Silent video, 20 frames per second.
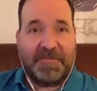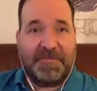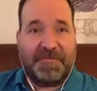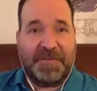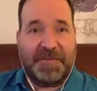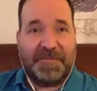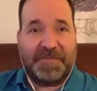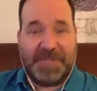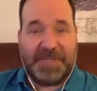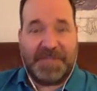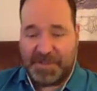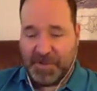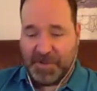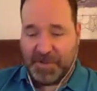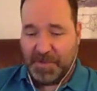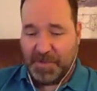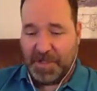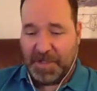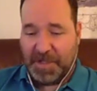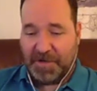
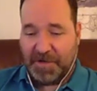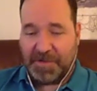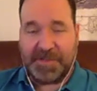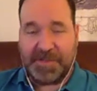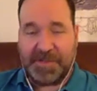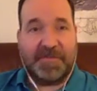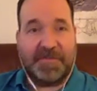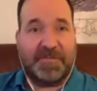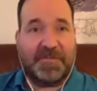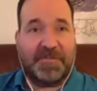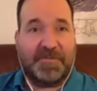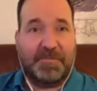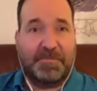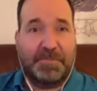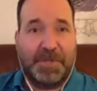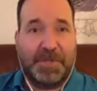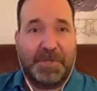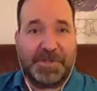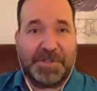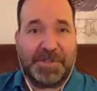52 years of
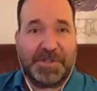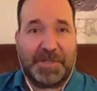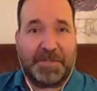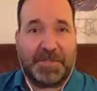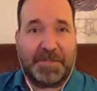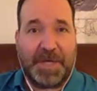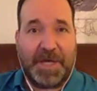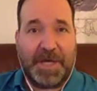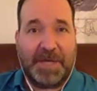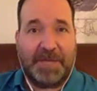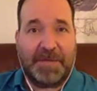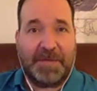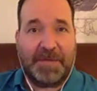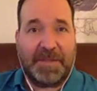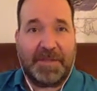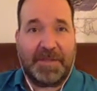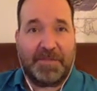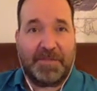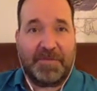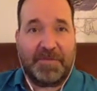bullshit behind me
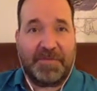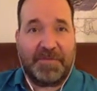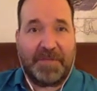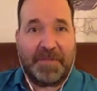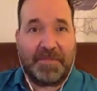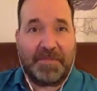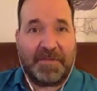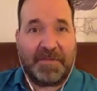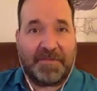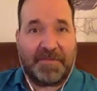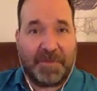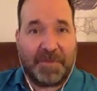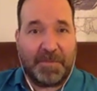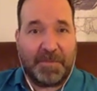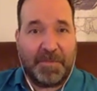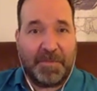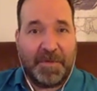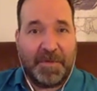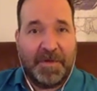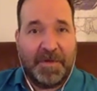that prevent me from
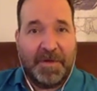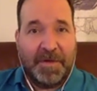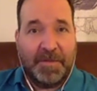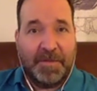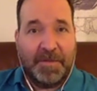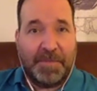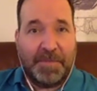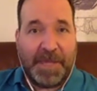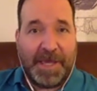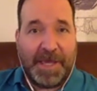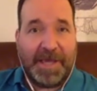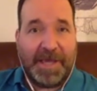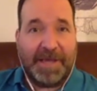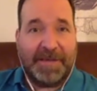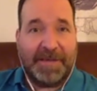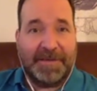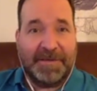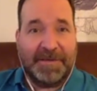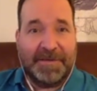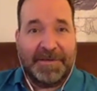being
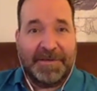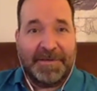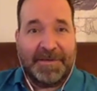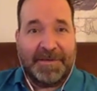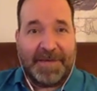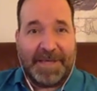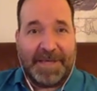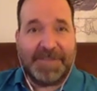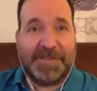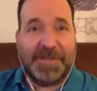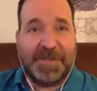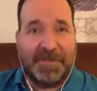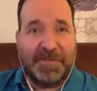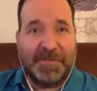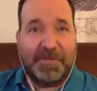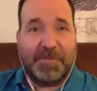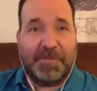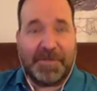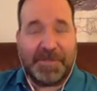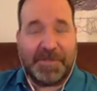as good of
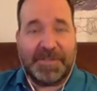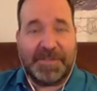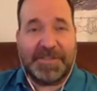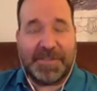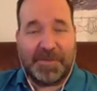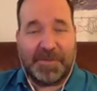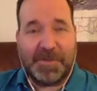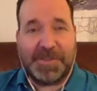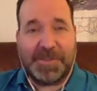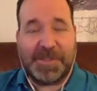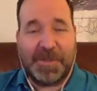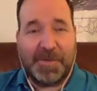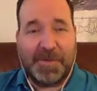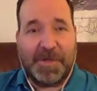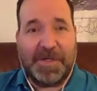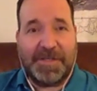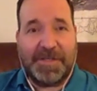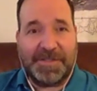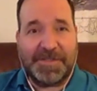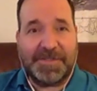a person as I wish I
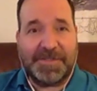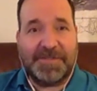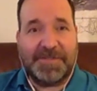was.